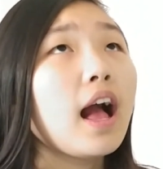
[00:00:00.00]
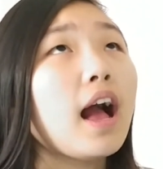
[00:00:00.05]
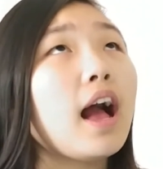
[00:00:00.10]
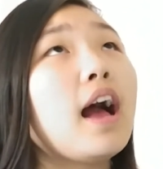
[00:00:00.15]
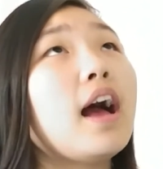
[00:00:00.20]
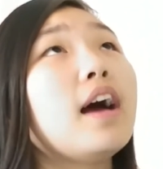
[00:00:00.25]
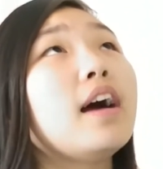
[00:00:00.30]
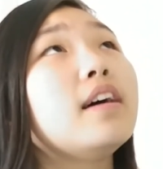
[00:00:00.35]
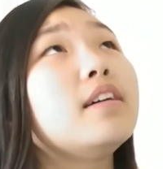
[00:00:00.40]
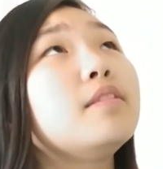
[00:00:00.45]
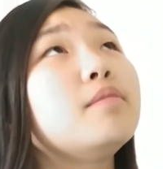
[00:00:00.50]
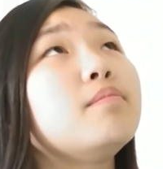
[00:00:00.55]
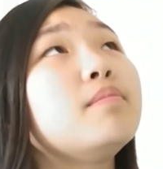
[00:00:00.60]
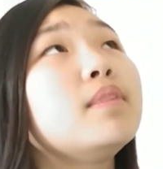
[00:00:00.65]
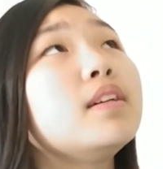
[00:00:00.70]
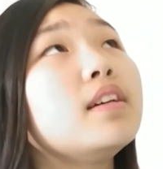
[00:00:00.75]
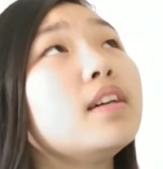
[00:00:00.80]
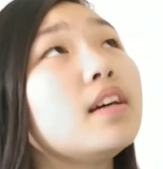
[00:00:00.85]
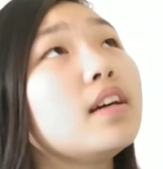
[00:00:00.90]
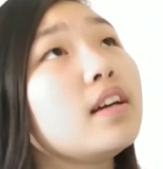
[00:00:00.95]

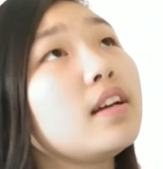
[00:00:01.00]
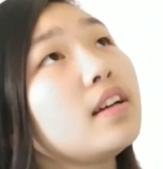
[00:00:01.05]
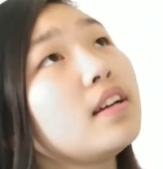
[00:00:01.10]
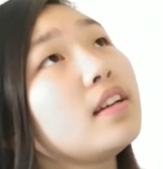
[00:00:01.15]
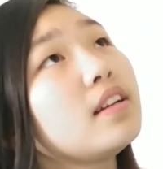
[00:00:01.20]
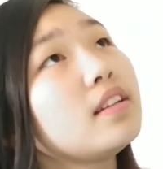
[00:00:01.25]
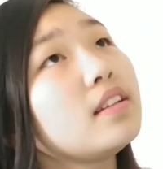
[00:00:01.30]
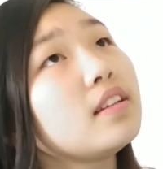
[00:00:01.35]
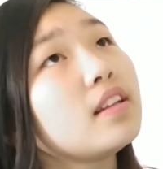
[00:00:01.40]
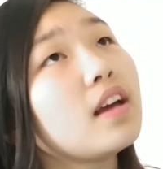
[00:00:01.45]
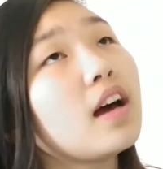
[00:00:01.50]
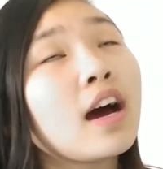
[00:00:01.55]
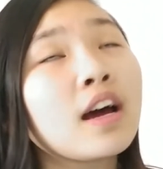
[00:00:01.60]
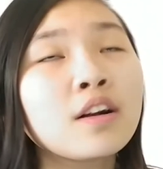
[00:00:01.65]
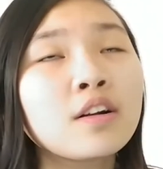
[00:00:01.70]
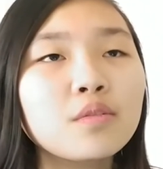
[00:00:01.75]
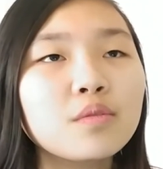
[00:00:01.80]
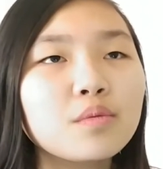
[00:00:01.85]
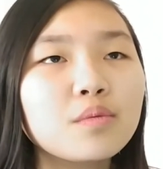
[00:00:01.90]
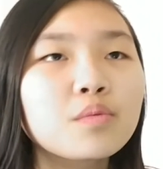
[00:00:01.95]

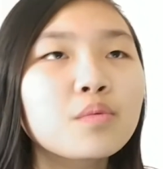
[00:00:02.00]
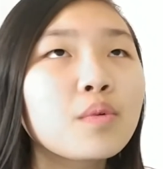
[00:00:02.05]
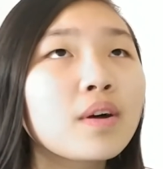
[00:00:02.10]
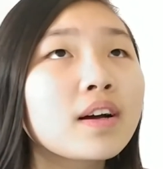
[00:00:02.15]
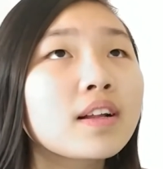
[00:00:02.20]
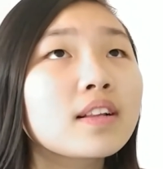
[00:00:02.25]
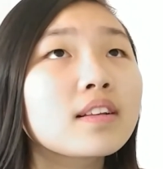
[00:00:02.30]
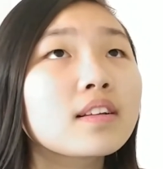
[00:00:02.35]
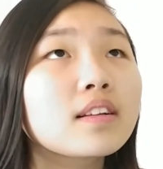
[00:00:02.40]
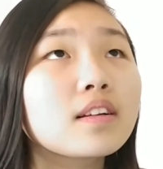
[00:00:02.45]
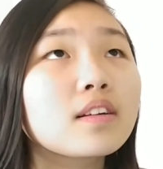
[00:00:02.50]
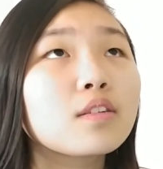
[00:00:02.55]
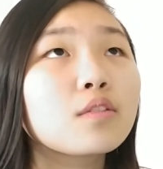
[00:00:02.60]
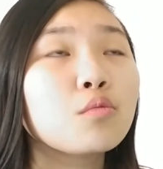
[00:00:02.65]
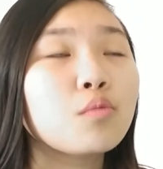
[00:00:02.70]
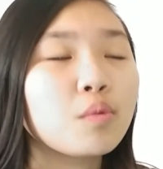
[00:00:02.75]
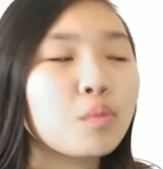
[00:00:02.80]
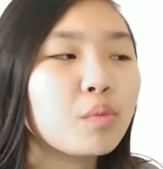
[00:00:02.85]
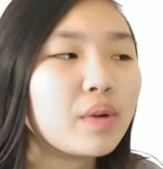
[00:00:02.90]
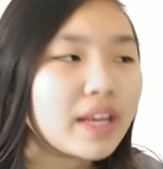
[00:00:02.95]

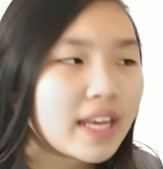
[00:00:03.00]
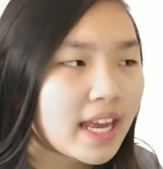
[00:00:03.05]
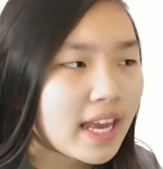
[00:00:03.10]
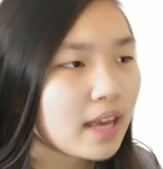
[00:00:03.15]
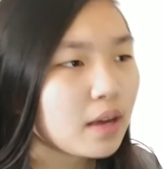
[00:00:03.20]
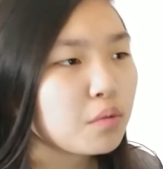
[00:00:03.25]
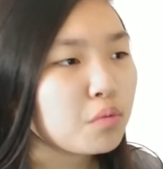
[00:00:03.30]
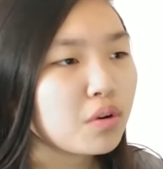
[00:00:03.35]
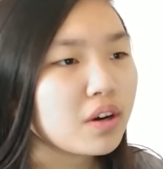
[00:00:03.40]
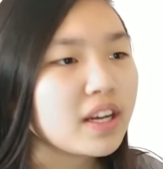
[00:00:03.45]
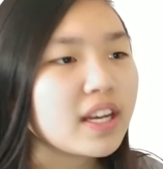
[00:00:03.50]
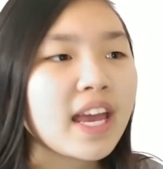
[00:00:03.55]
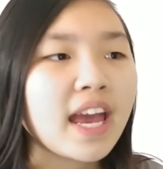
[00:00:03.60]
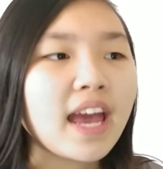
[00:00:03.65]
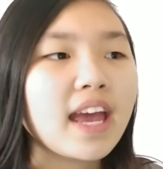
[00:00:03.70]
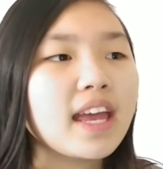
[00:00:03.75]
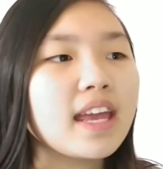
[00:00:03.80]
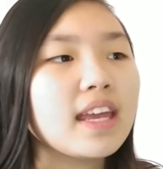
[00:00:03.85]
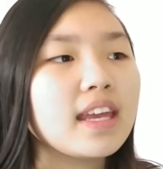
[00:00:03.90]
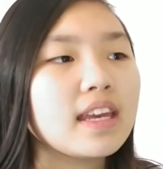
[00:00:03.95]
When we hit
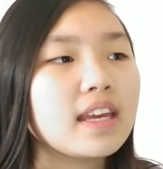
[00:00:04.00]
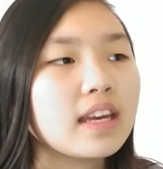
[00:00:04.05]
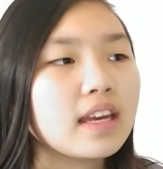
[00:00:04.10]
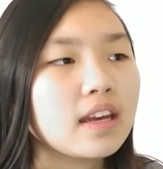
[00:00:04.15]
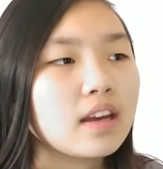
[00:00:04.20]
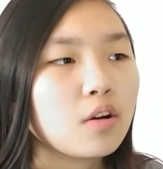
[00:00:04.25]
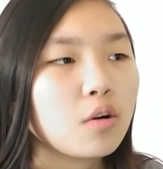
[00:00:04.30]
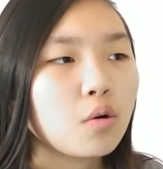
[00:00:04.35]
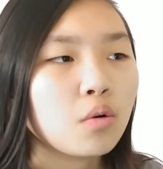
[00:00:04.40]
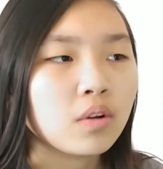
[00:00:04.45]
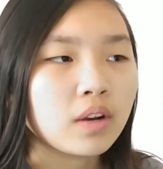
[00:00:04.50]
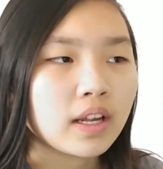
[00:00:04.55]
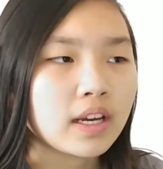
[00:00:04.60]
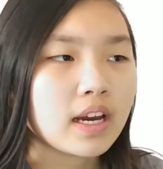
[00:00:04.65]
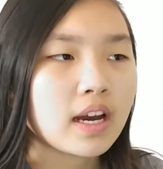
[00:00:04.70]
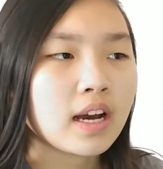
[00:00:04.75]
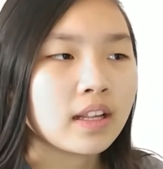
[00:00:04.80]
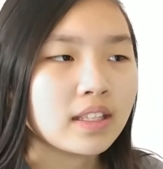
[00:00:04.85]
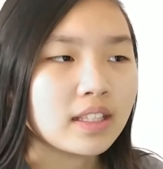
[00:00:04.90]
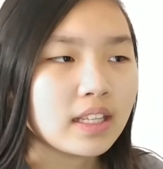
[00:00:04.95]
1K or
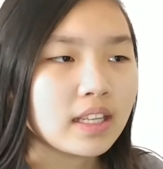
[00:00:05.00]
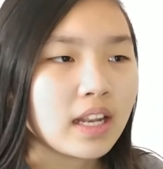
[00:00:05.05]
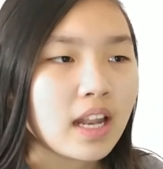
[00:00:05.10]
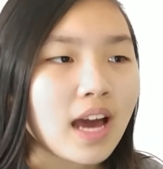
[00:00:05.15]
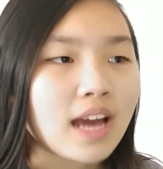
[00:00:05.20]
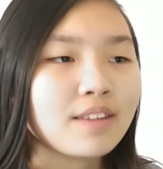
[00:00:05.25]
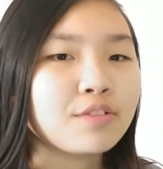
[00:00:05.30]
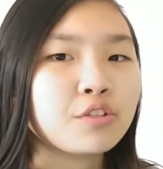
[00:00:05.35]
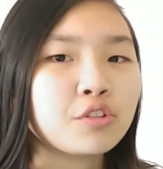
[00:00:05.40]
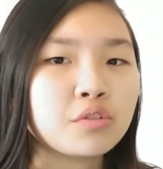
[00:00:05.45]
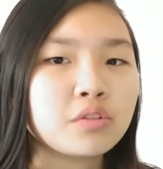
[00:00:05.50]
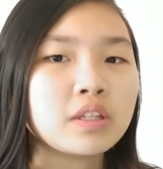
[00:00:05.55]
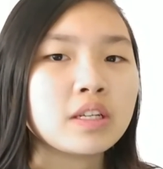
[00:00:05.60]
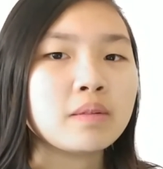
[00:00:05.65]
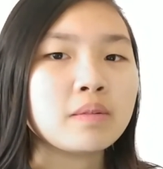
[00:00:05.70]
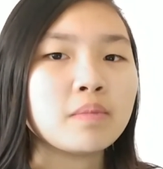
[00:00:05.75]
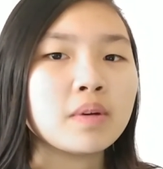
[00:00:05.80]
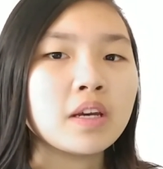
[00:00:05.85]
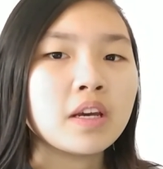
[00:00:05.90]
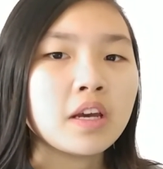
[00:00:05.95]
like a live
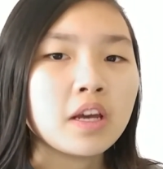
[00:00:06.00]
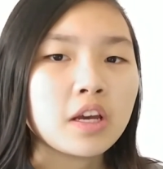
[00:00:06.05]
stream